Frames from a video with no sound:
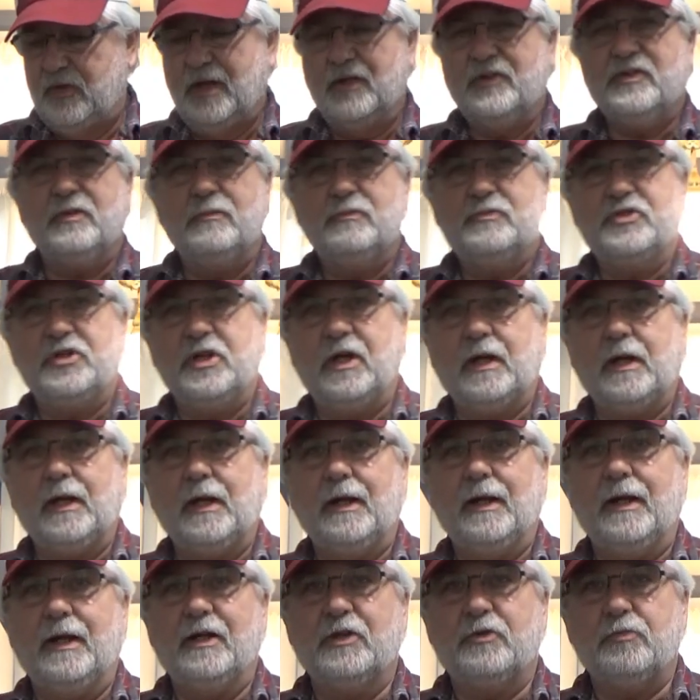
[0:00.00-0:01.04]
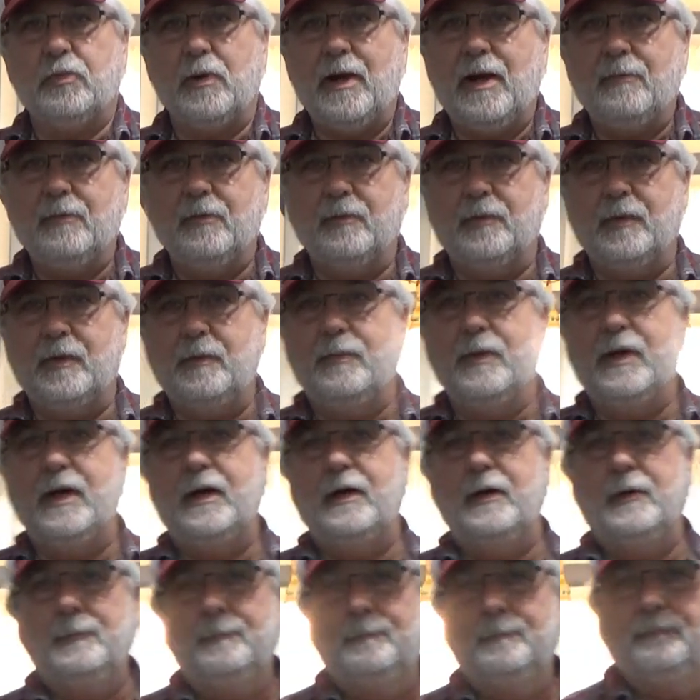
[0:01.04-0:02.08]
got some chicken. And it's probably
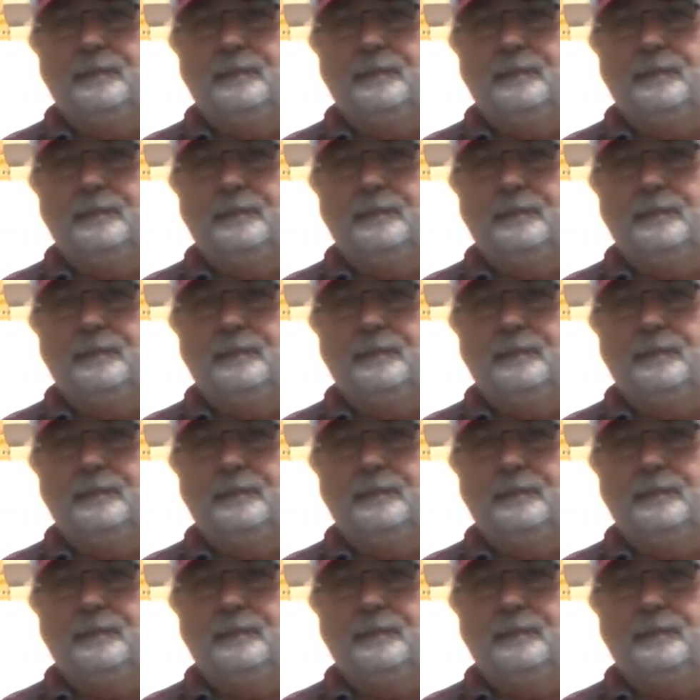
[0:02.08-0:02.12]
better